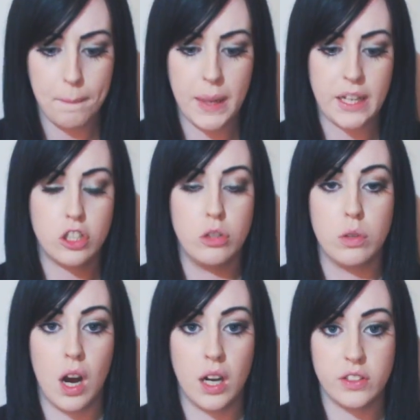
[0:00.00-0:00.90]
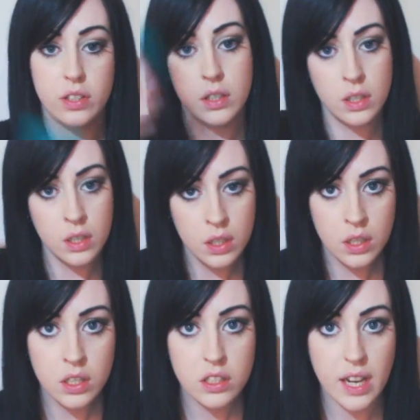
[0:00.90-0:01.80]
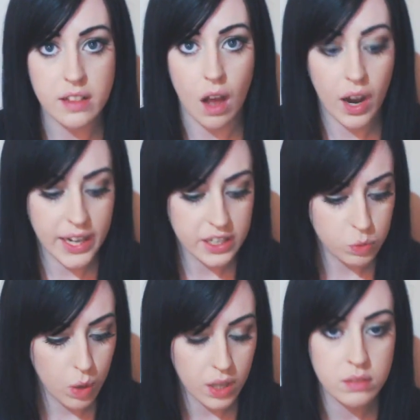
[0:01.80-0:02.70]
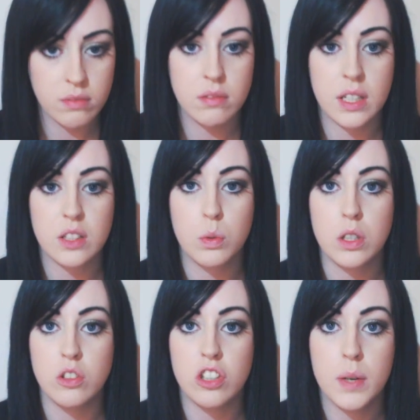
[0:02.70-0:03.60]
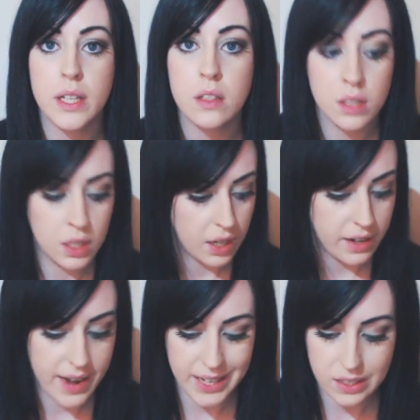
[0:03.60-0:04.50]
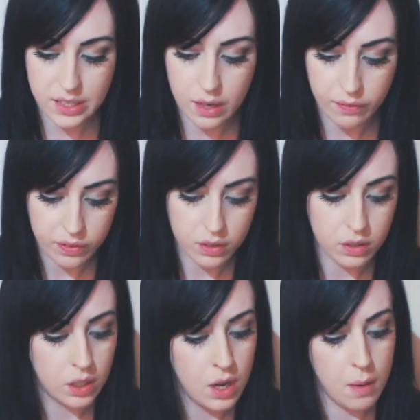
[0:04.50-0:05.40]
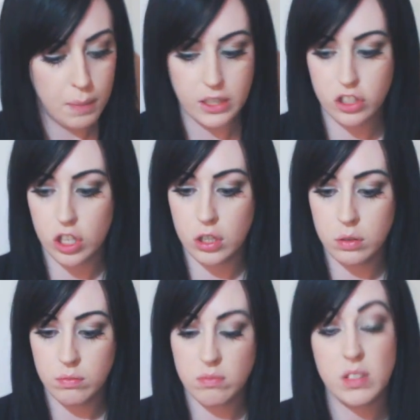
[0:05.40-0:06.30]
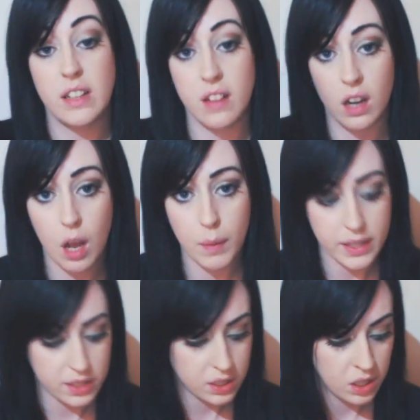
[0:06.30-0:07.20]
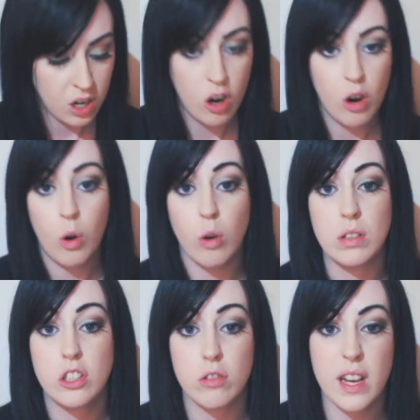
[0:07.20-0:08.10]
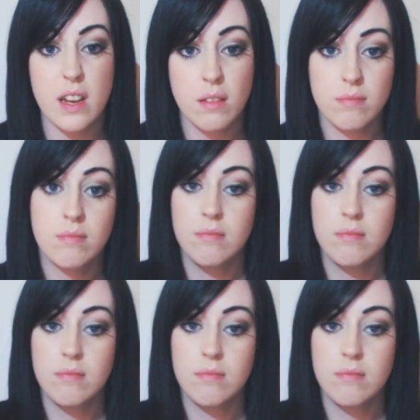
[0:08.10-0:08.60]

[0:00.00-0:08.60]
pick 2 cards, take the highest one, that's what you're doing. A negative, pick 2, take the lowest, or a straight,